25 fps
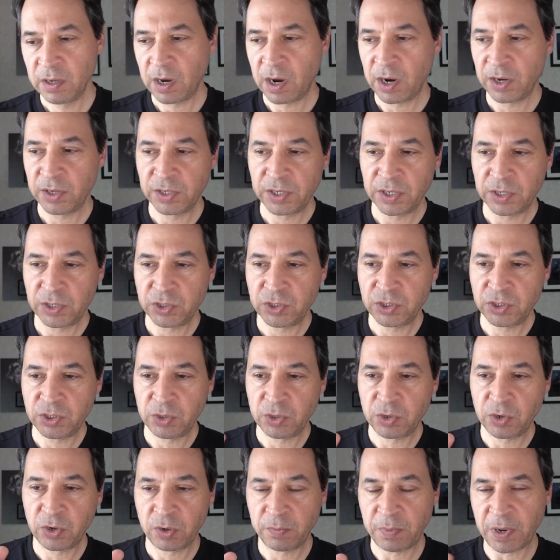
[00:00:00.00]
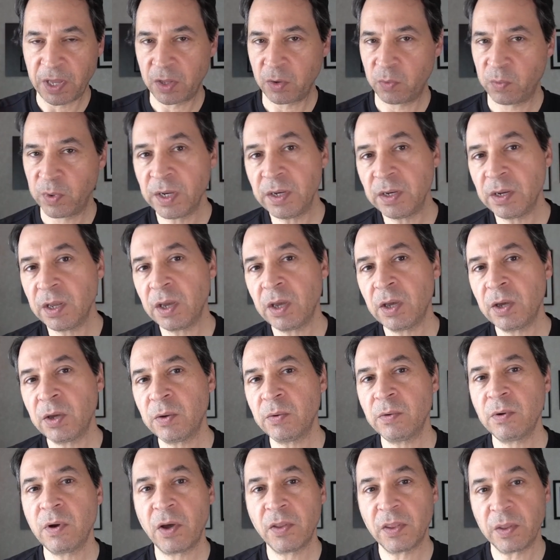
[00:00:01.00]
Are you going to shoot her by the
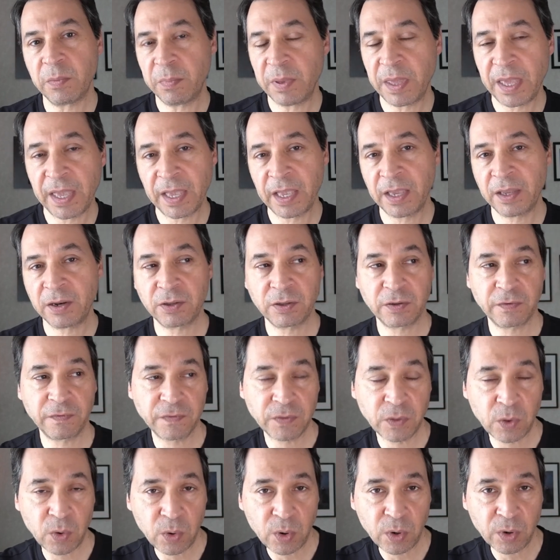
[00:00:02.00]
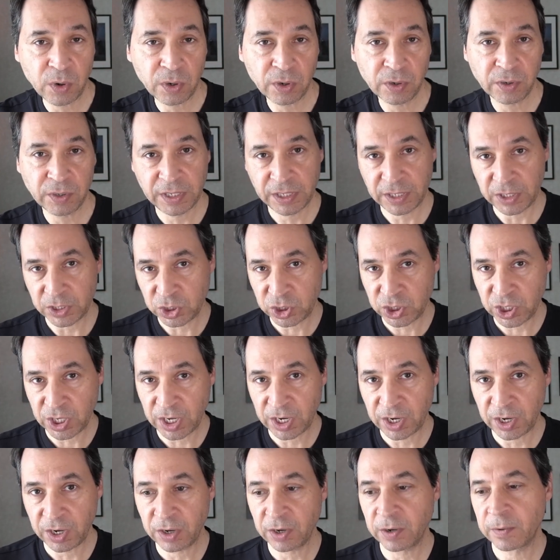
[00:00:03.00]
window, on the bed, on the floor, in a
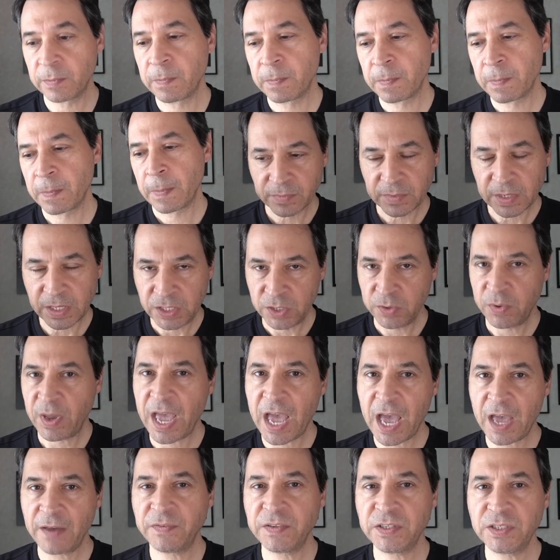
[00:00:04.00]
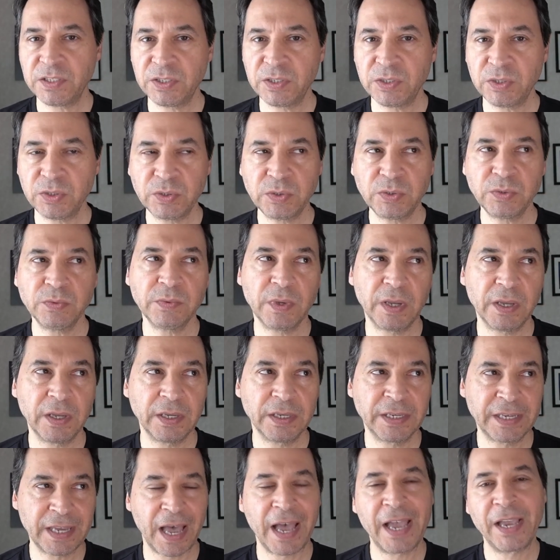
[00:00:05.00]
chair? You have to
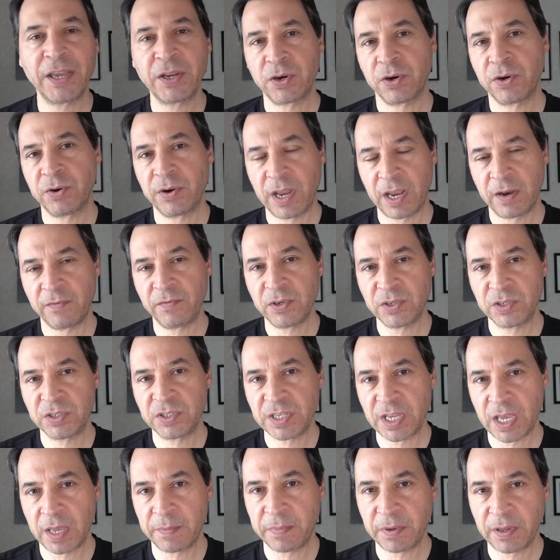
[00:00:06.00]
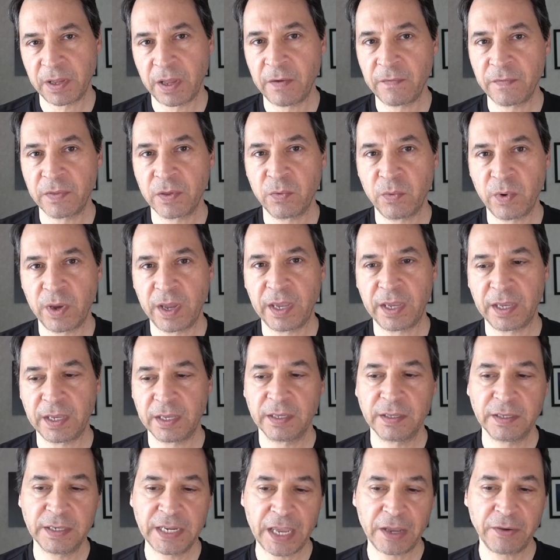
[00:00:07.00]
guide her every step of the way.
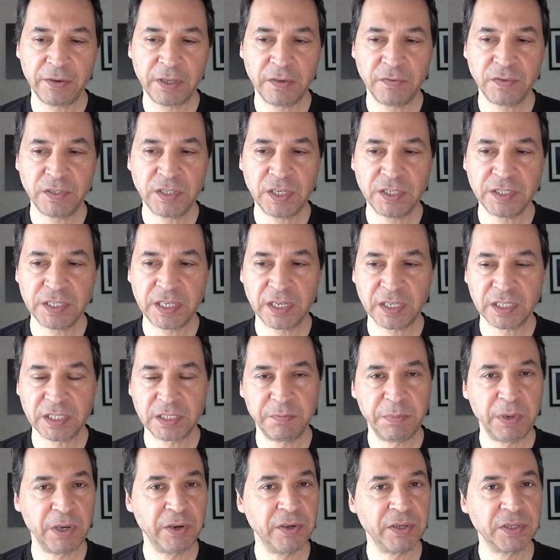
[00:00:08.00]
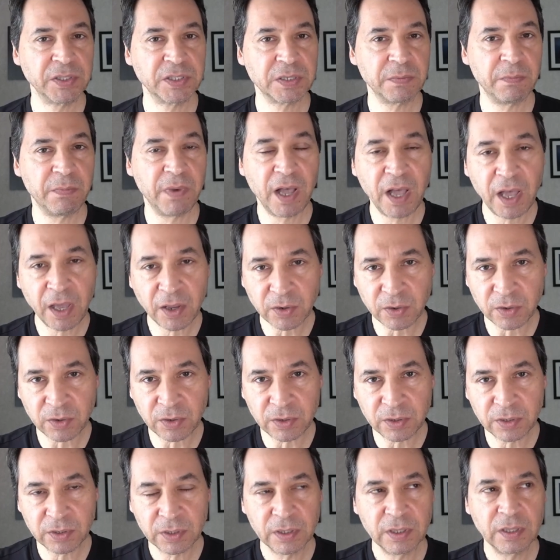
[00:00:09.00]
Now, if she's an experienced
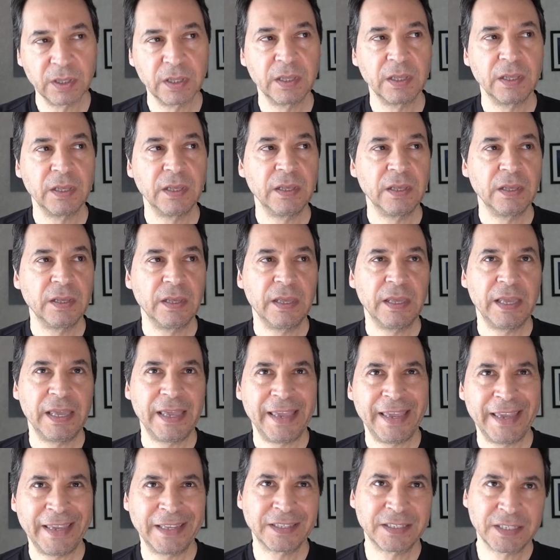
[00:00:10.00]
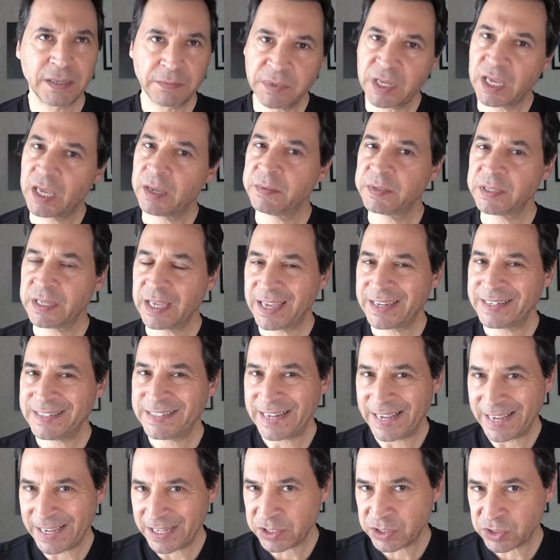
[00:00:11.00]
model and sometimes a
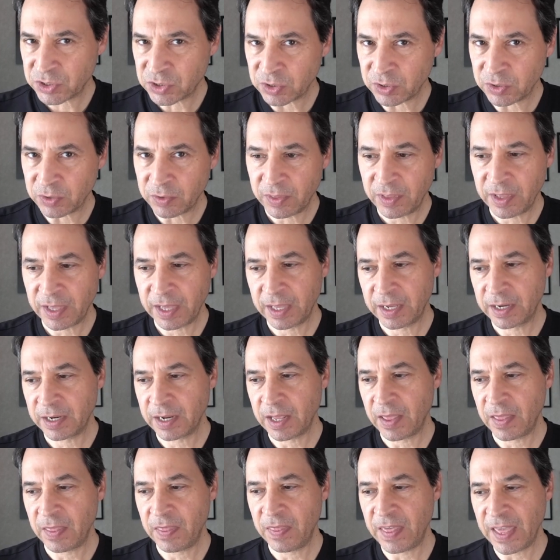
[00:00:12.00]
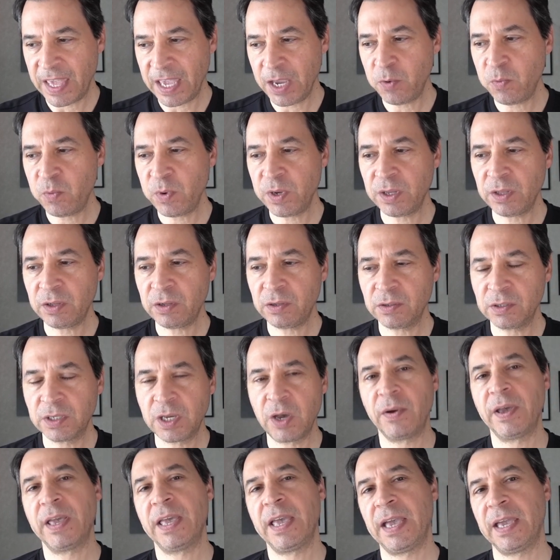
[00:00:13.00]
dancer, then they will
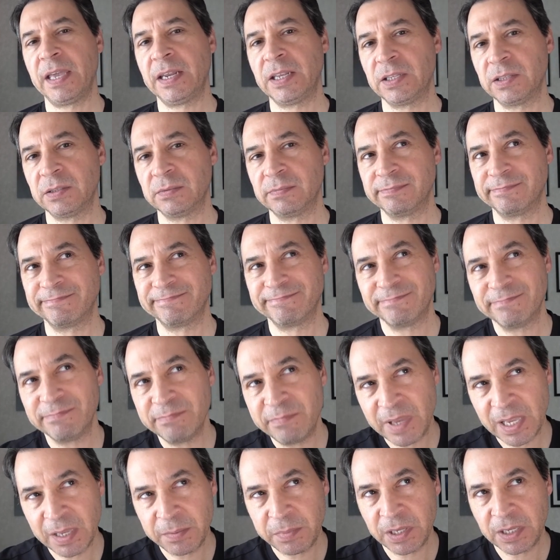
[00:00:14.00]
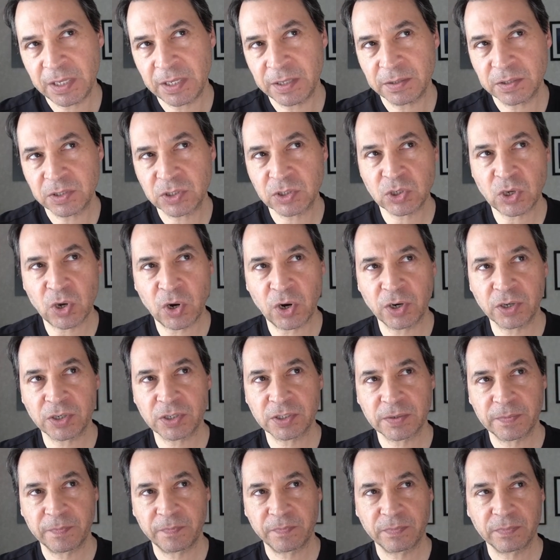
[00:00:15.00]
go ahead and maybe
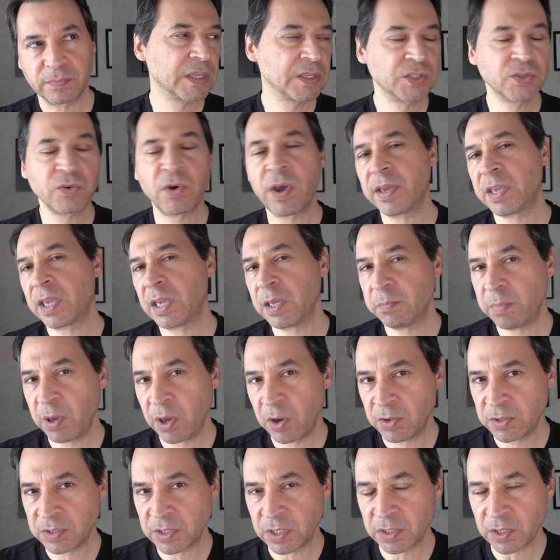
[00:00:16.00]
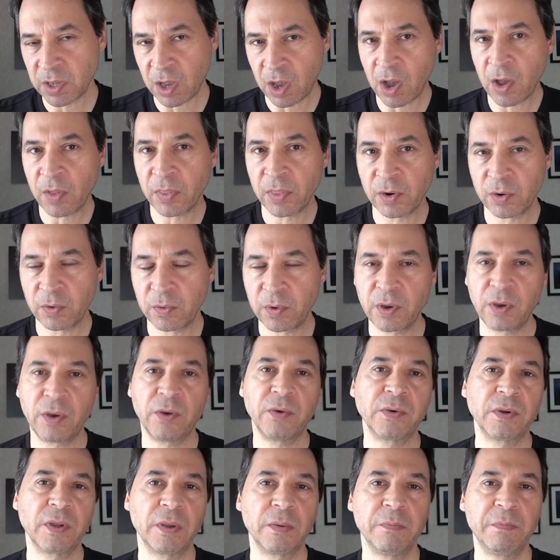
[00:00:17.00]
start striking poses on their
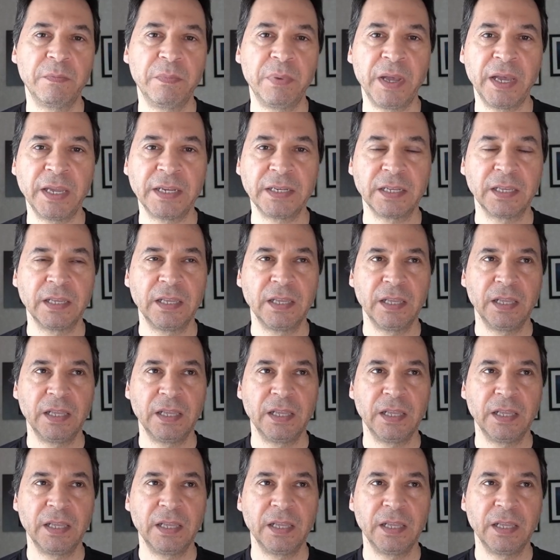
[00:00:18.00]
own. But